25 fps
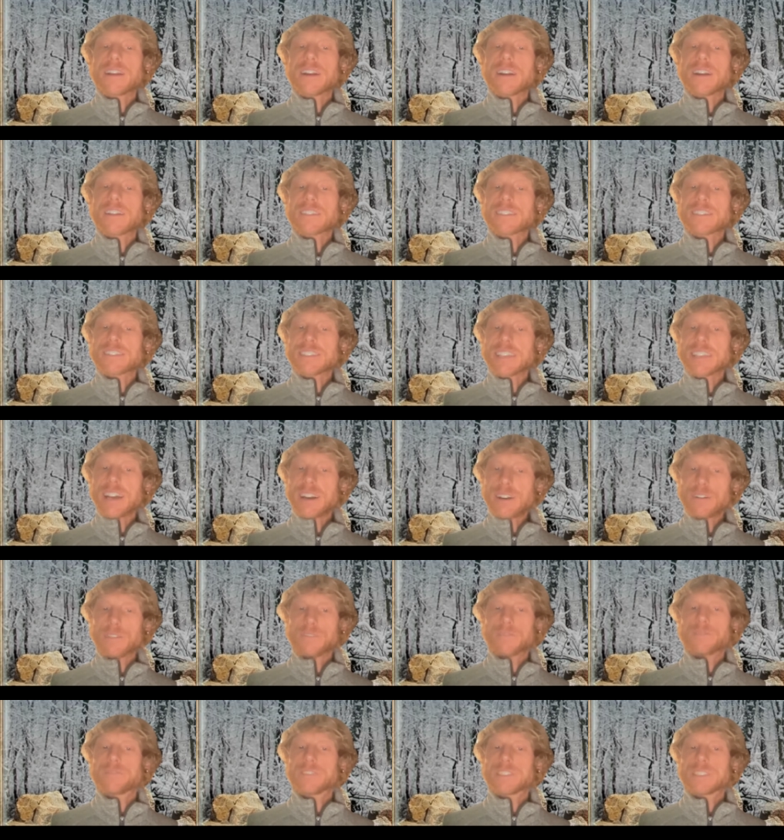
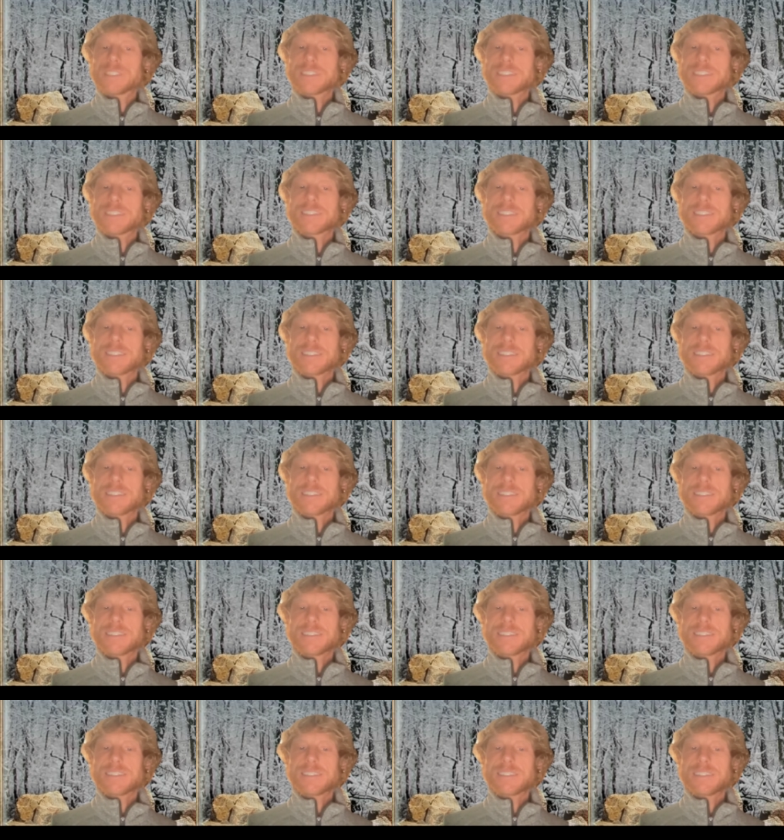ourselves
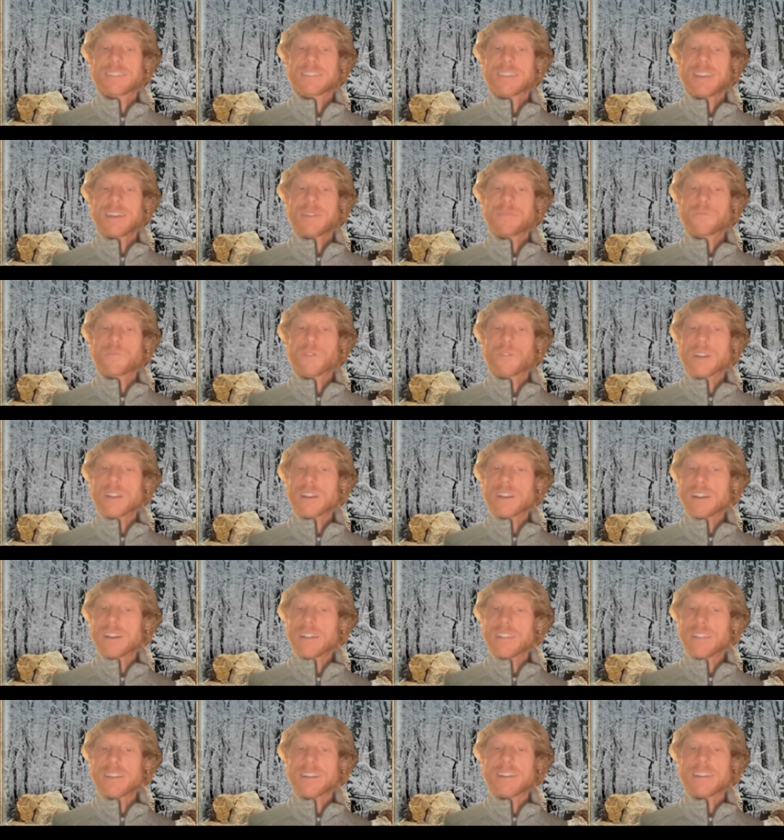and one
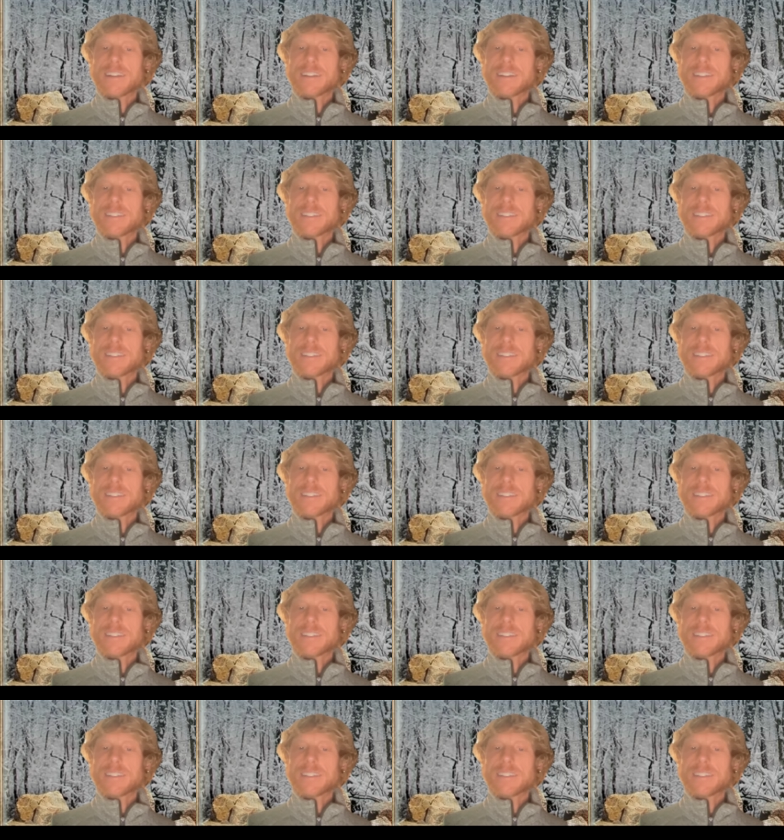another.